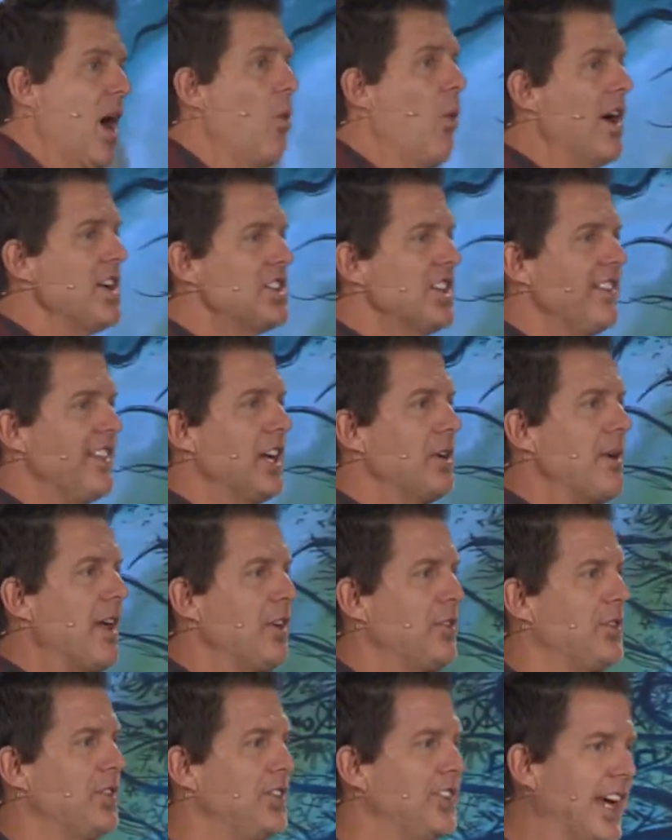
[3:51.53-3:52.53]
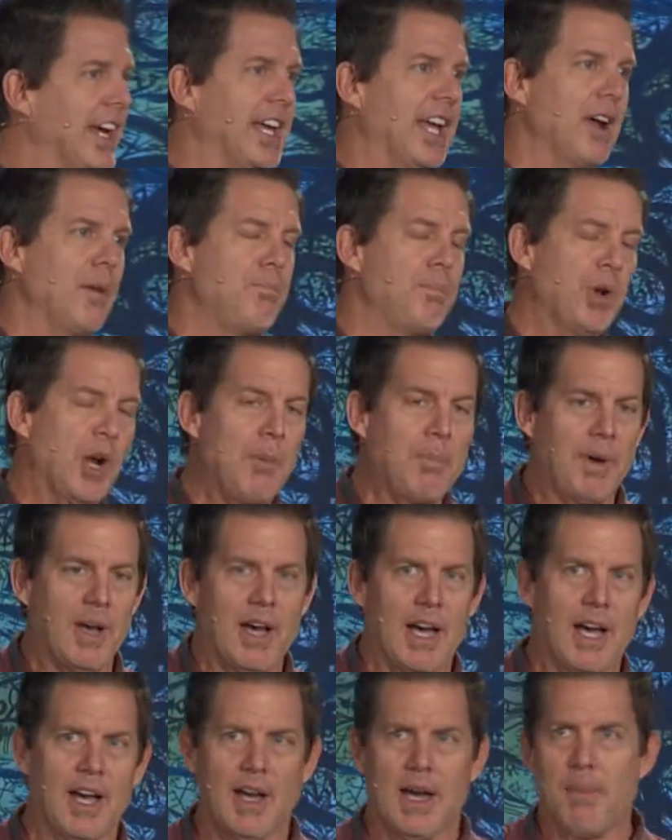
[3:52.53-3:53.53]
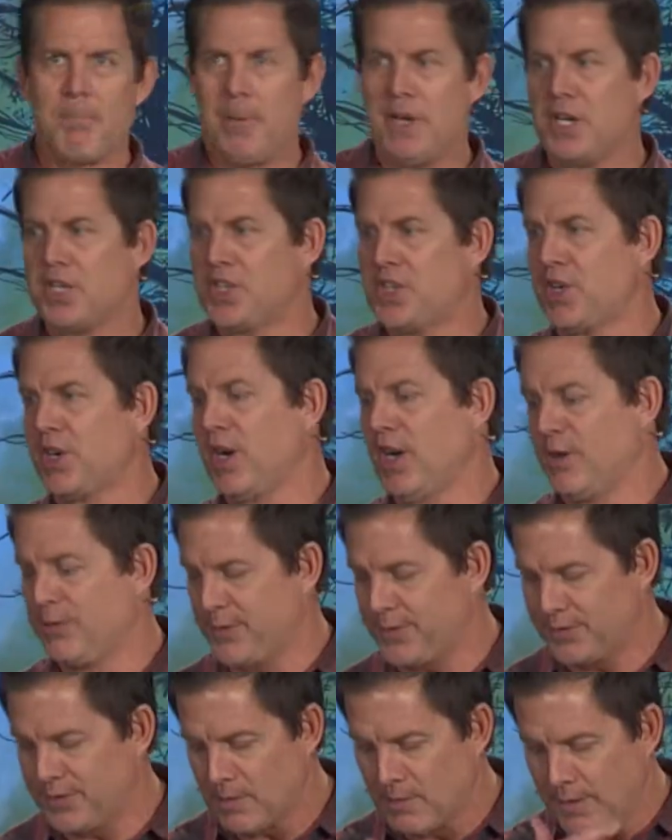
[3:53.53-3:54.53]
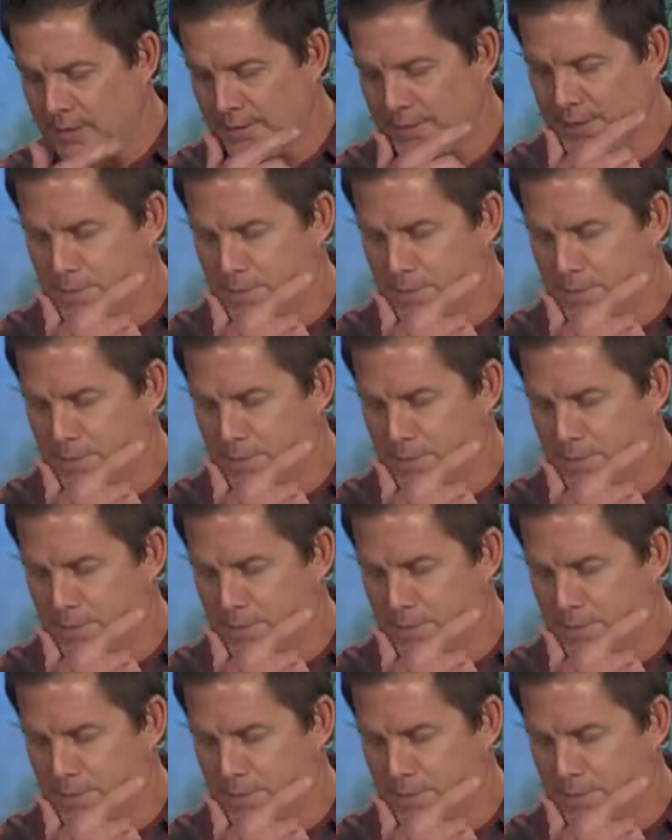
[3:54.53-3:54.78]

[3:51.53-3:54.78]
want you to think about it for a second. Put up a, a picture of some of